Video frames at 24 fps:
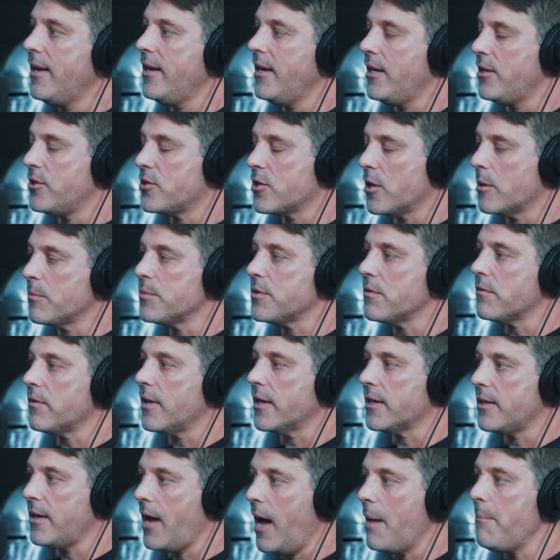in terms of
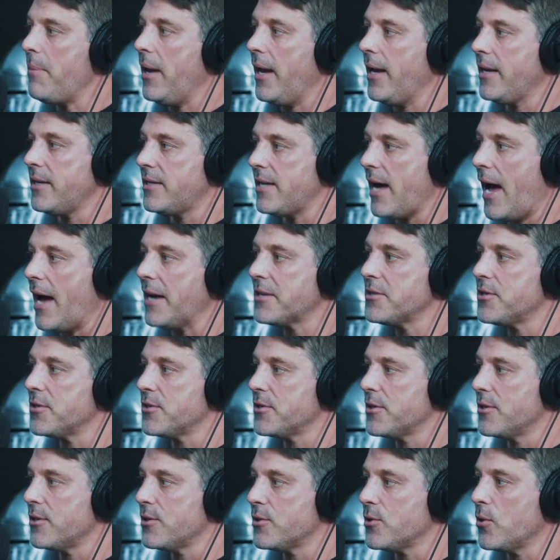like not paying taxes
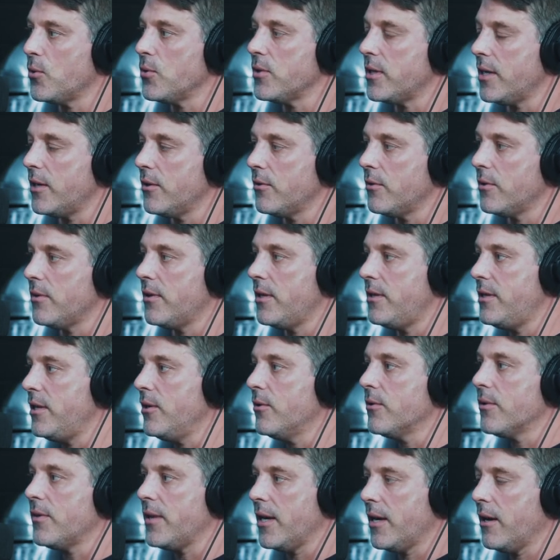and this whole deal and the
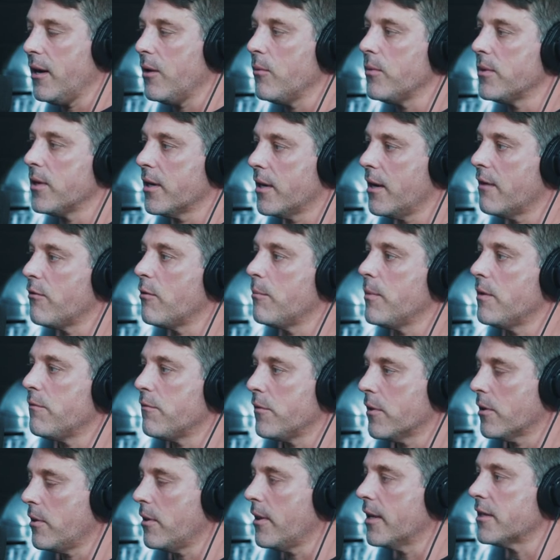deal that they cut with the government
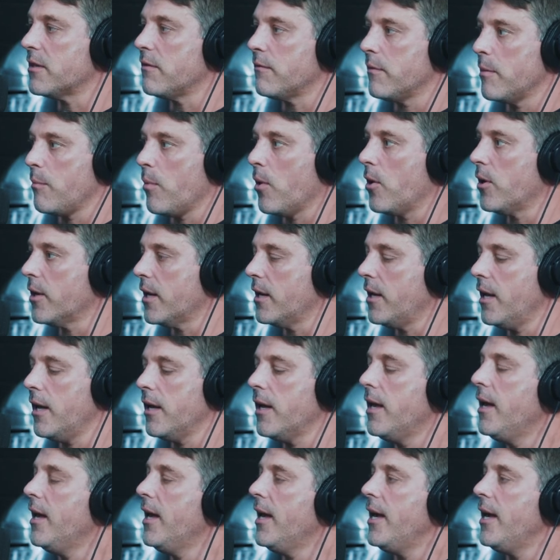for collectively bargaining